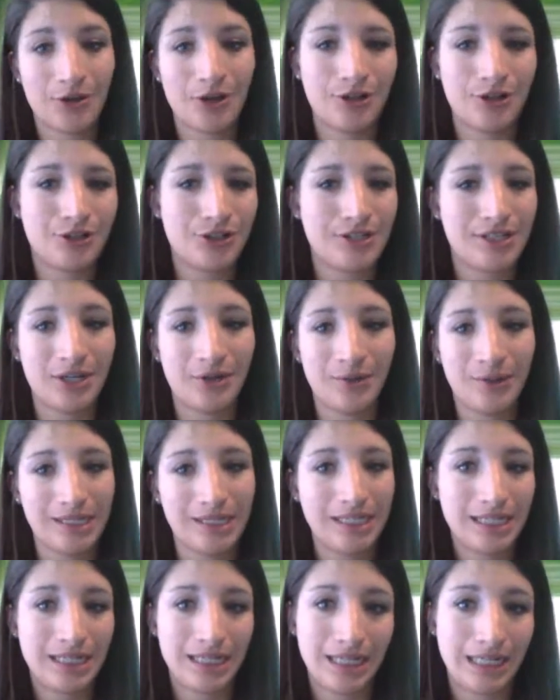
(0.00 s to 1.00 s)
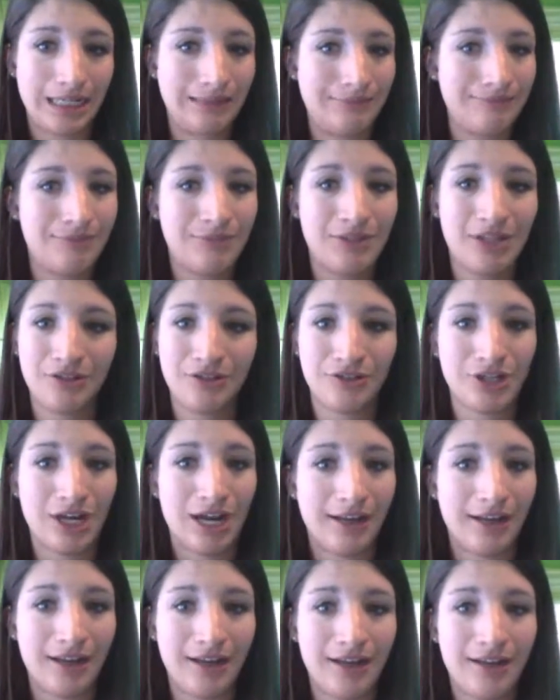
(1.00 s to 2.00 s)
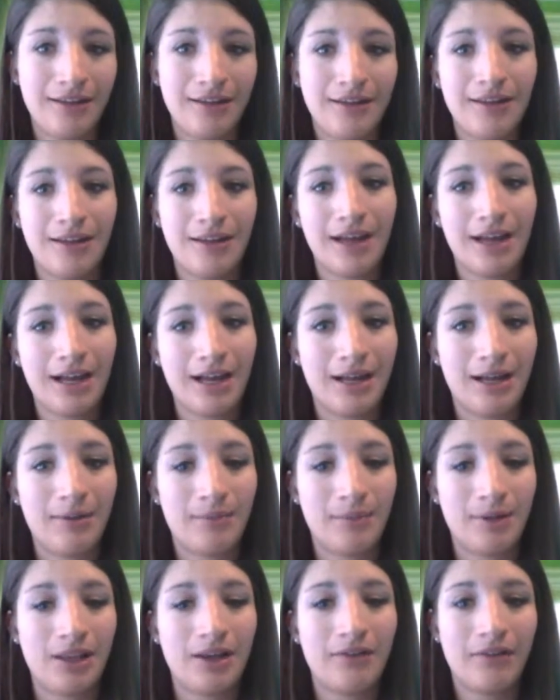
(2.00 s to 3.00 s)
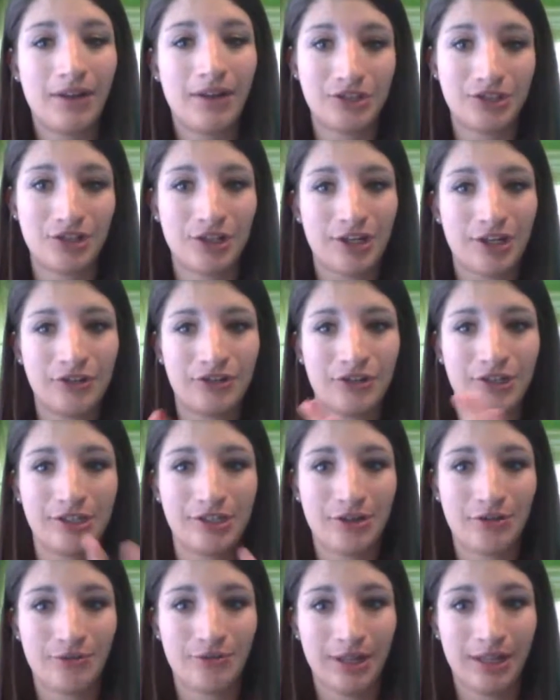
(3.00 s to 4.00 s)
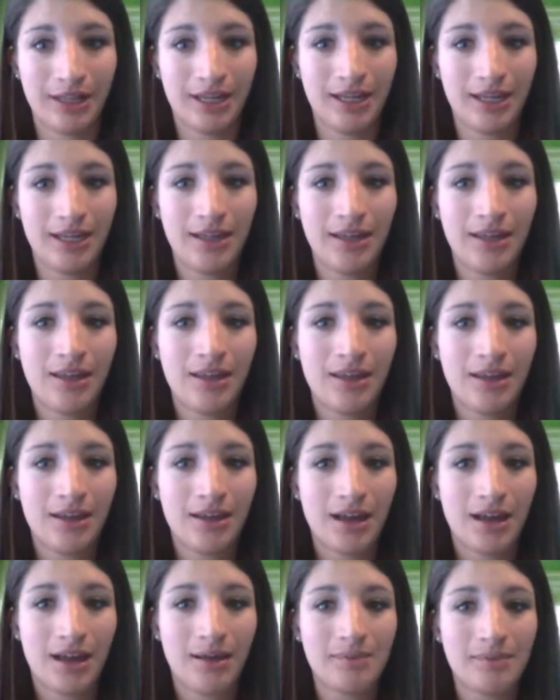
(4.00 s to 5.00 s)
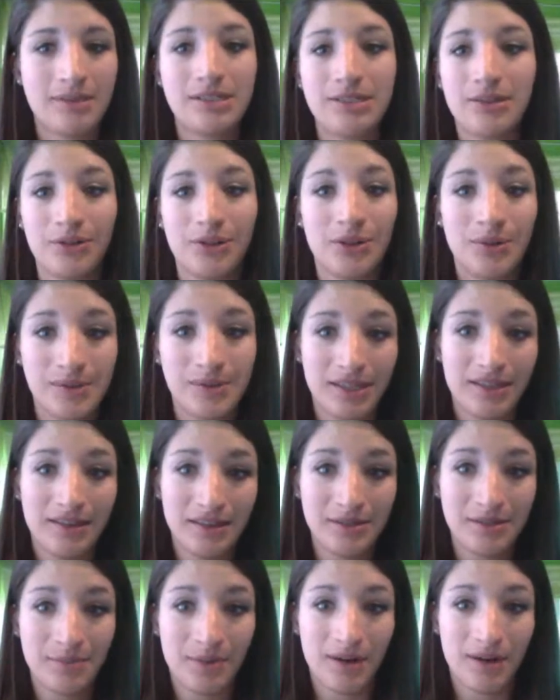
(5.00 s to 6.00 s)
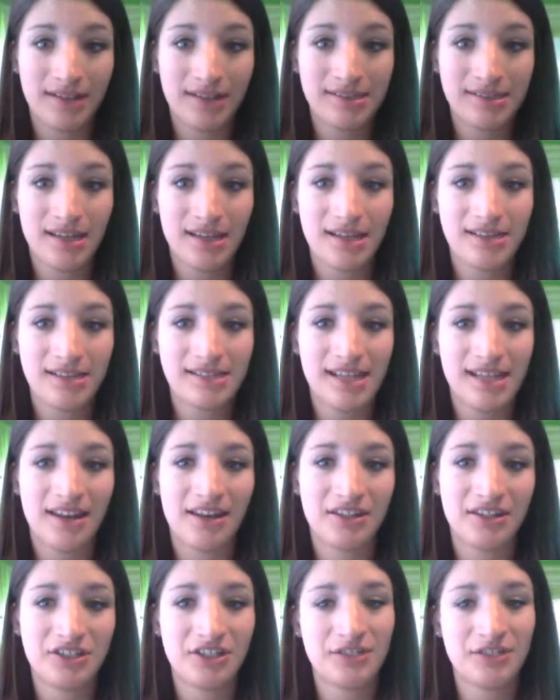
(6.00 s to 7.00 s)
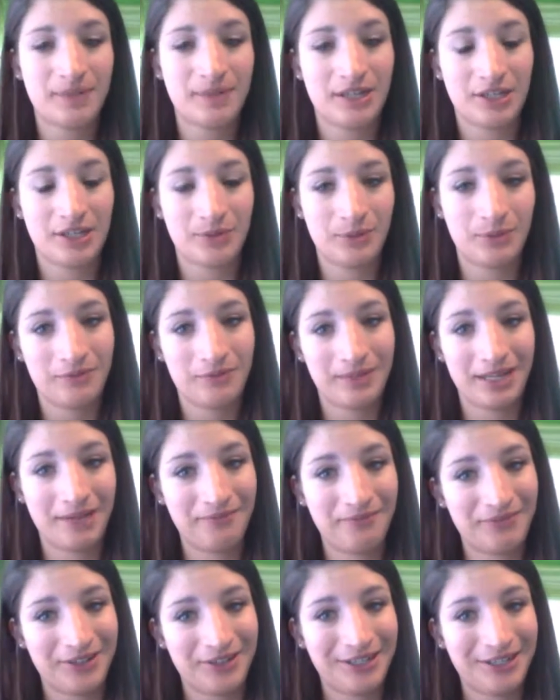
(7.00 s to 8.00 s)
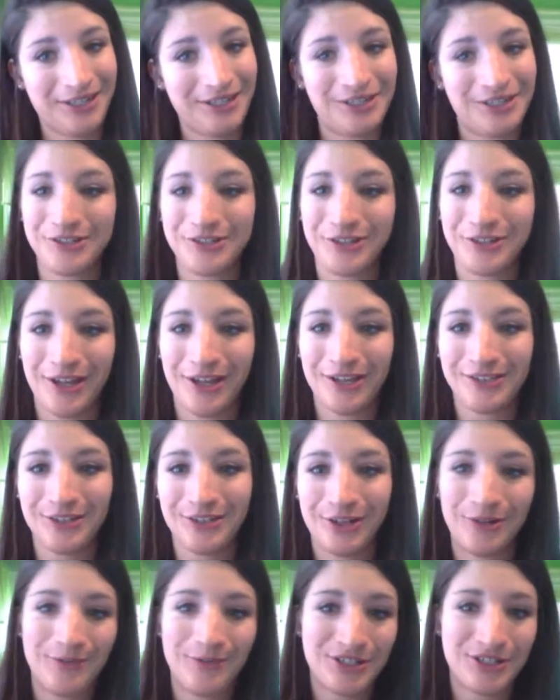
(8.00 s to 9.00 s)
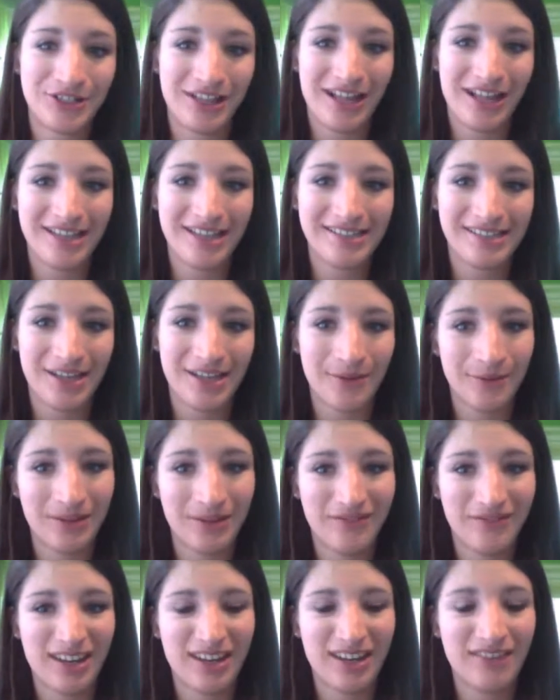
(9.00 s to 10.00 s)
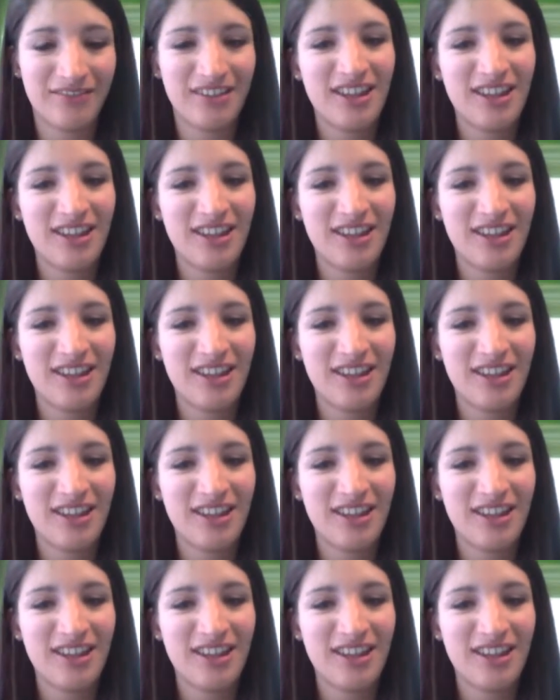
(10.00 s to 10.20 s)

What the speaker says: cultures, I know India and China, a lot of Asian countries are really still using this process, and it's just because we've become very industrialized and commercialized that we've kind of